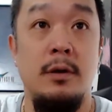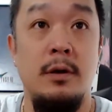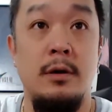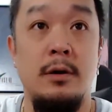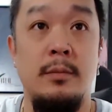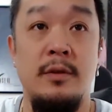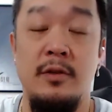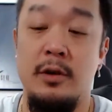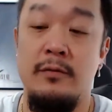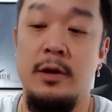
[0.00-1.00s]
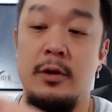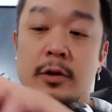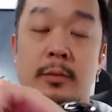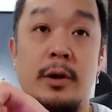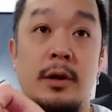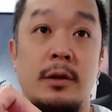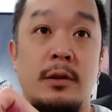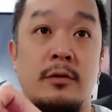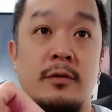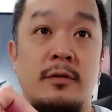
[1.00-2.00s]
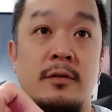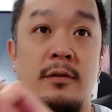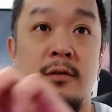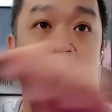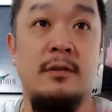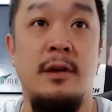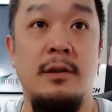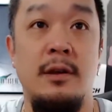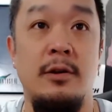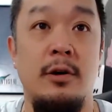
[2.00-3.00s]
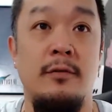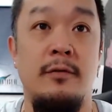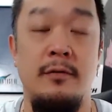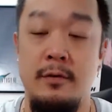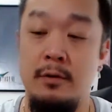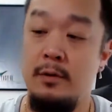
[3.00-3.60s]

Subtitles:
it's not even held on by anything. Just slide that off.